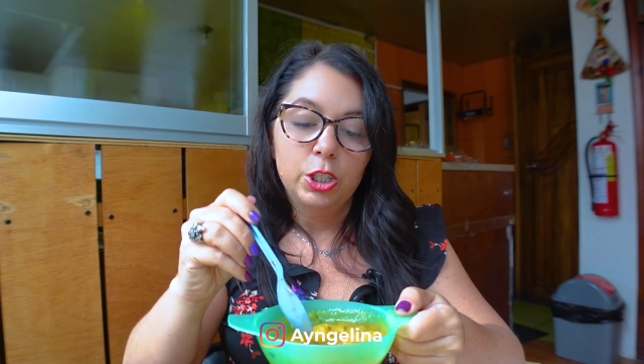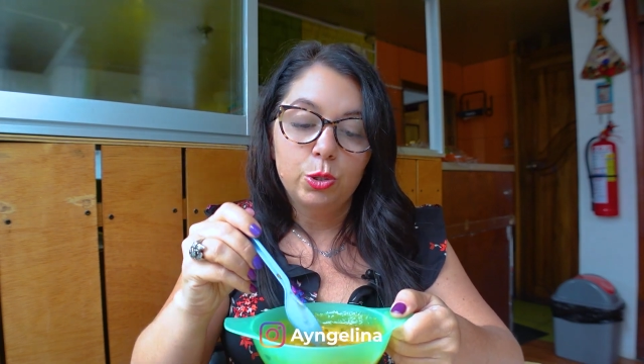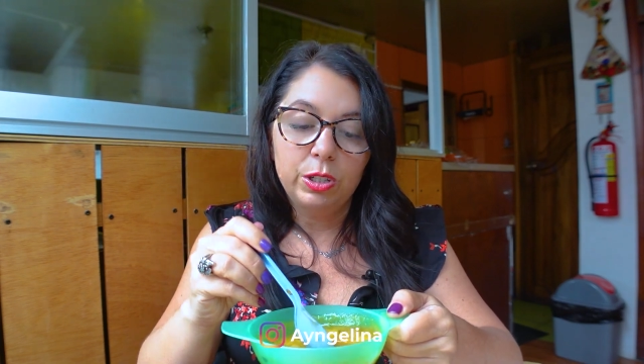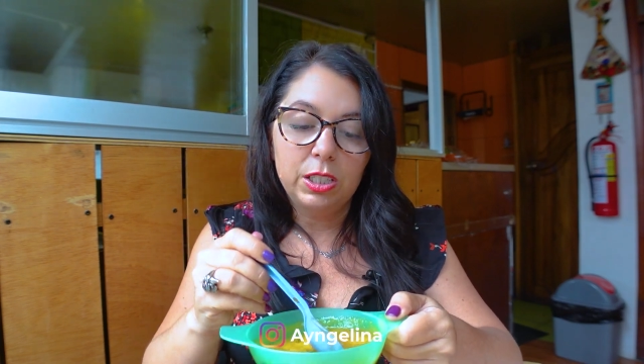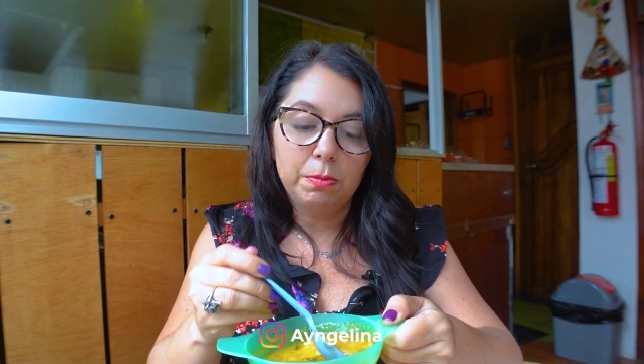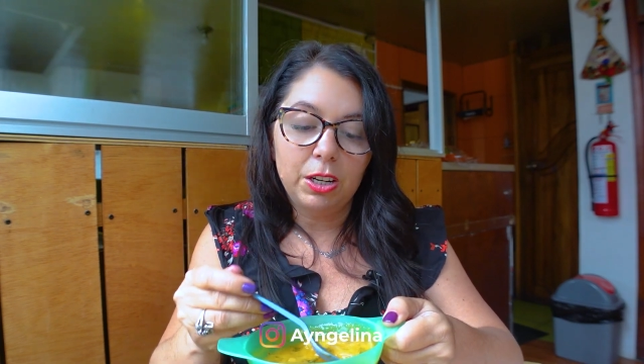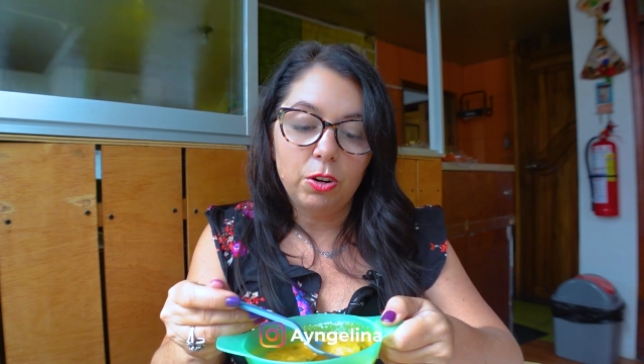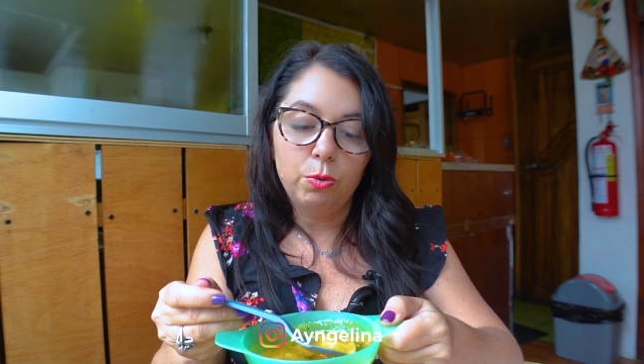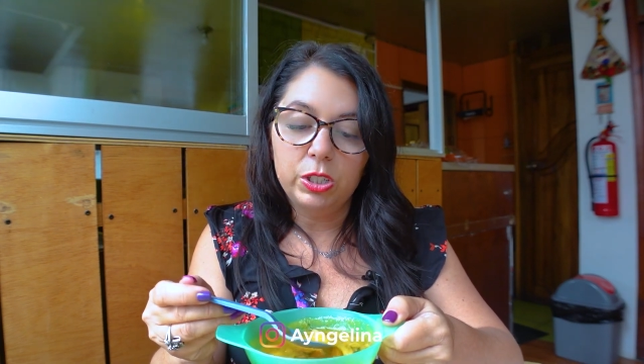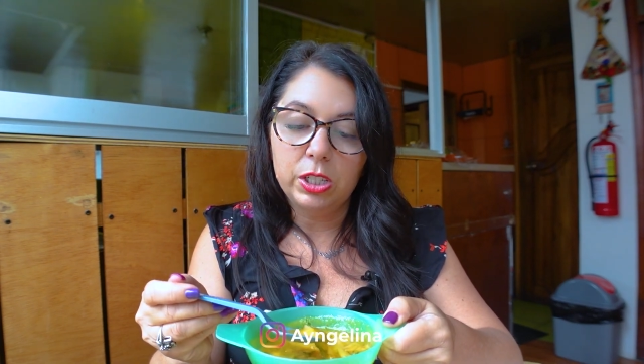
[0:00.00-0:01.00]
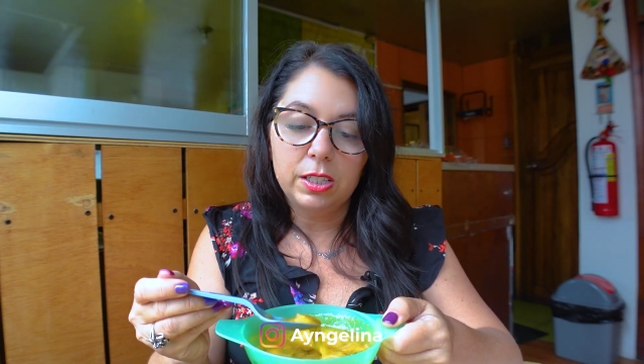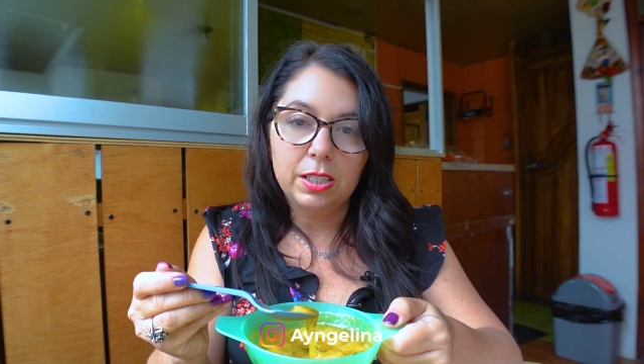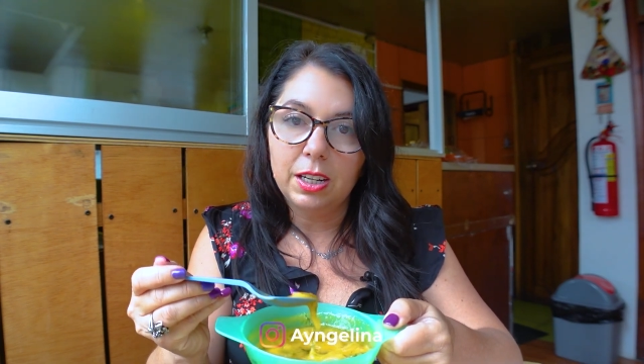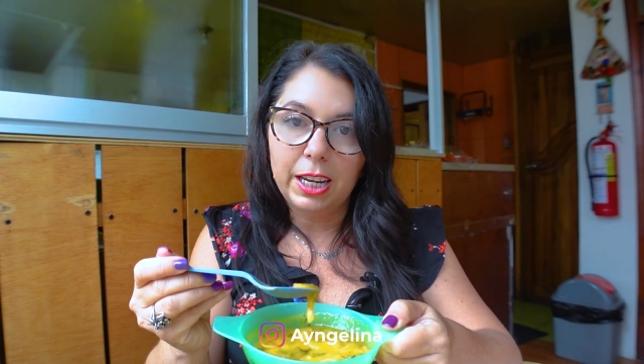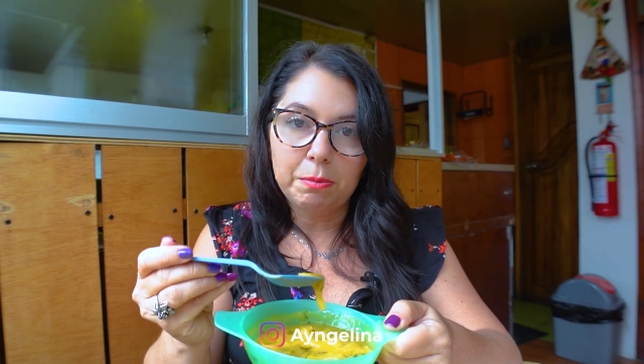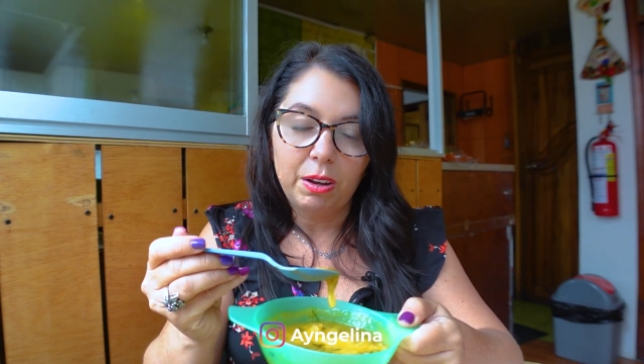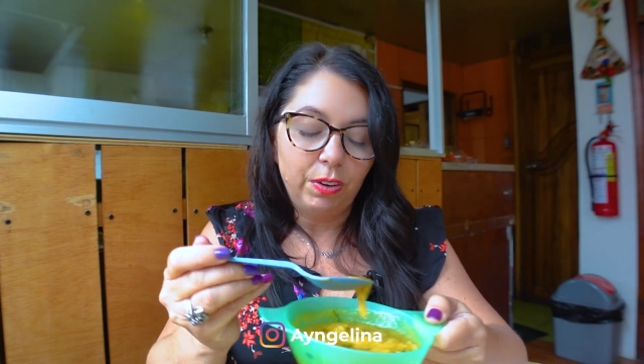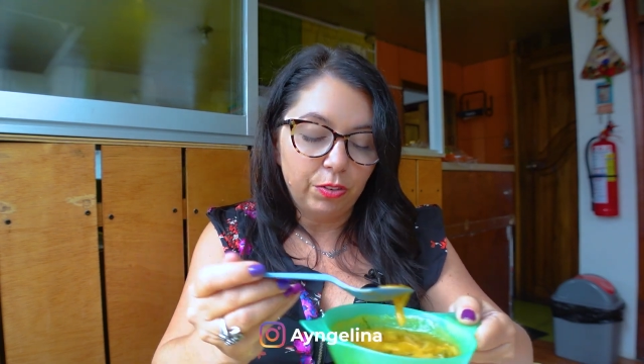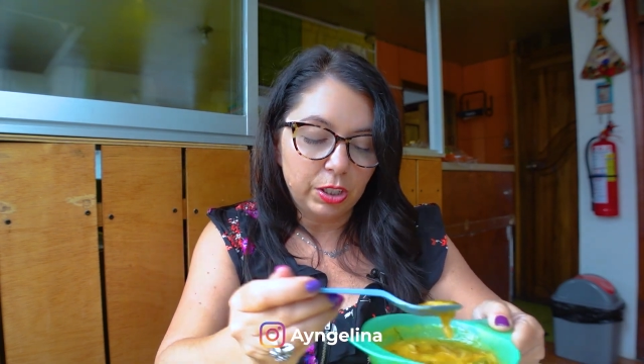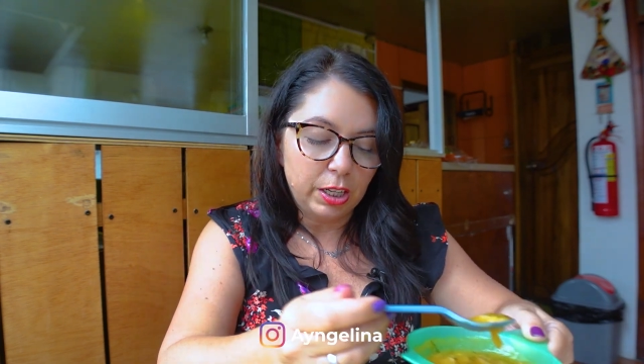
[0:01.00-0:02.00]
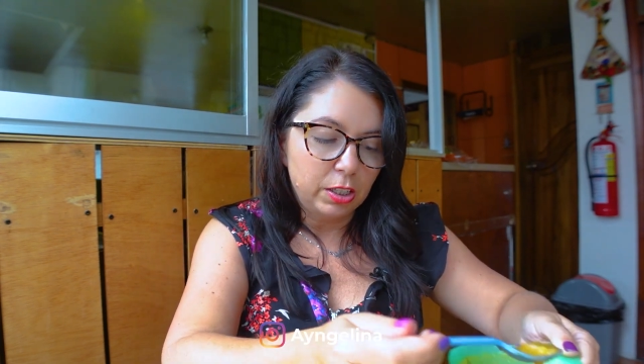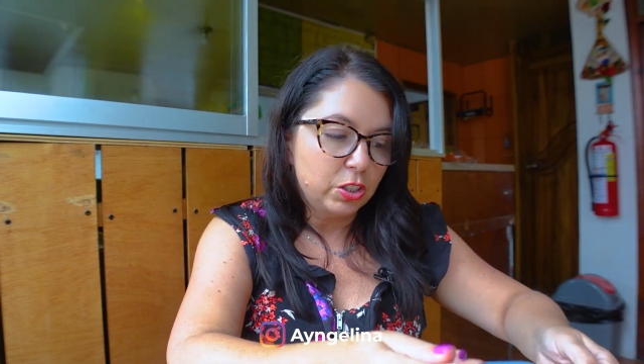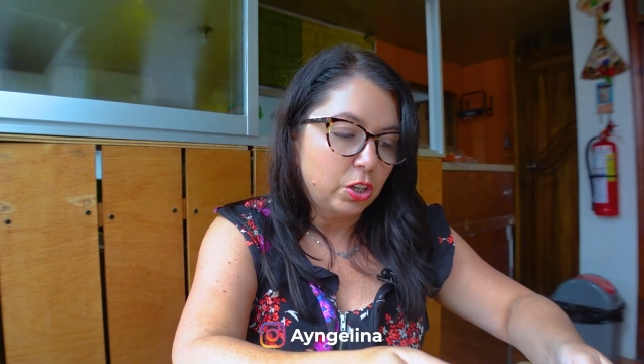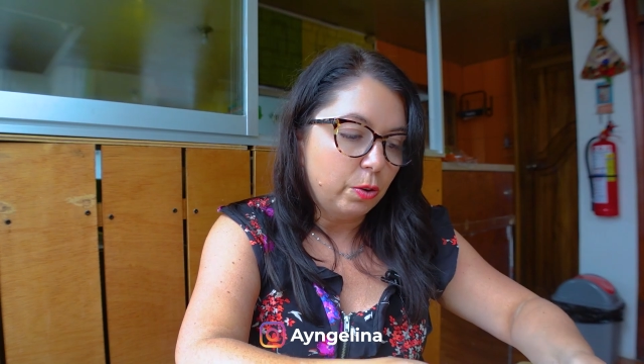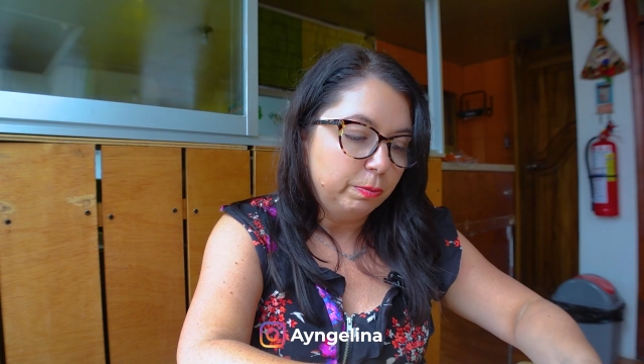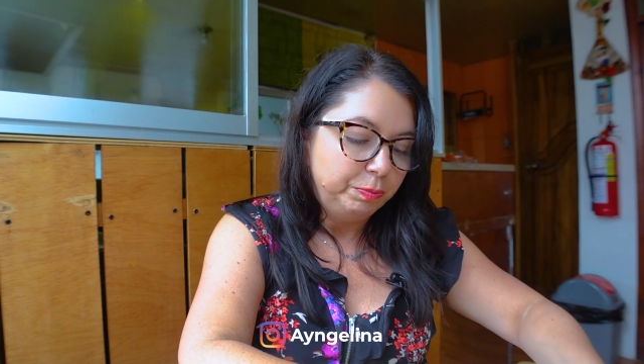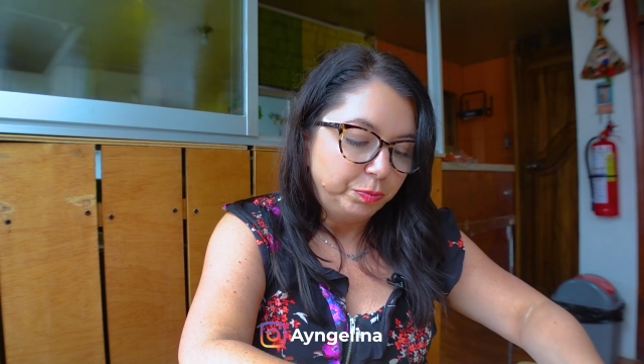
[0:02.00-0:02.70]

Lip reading: tree tomato, which is like my favorite thing. So